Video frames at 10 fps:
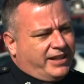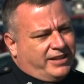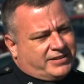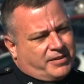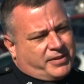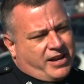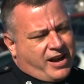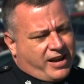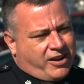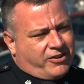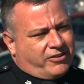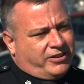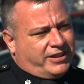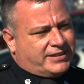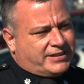It is something high on our
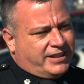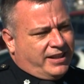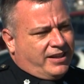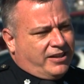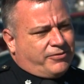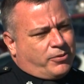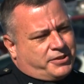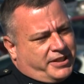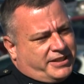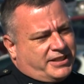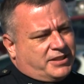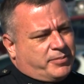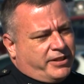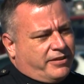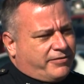list. Unfortunately, it's just
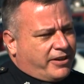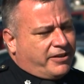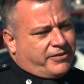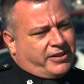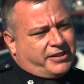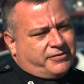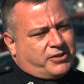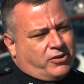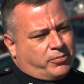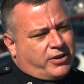been a very, very difficult